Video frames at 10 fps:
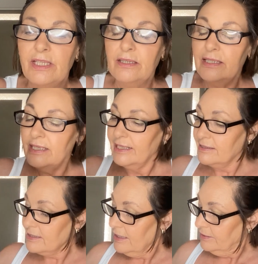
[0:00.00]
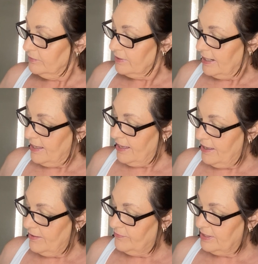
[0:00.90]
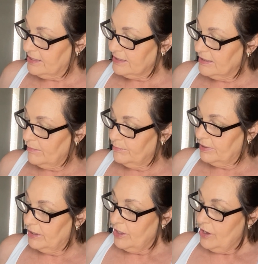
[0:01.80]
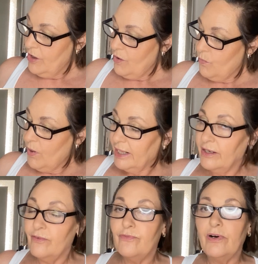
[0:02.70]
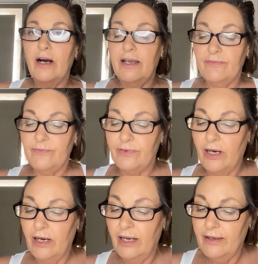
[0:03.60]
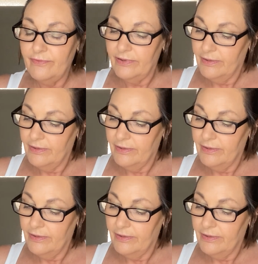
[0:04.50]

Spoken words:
The next colour I have is number 155.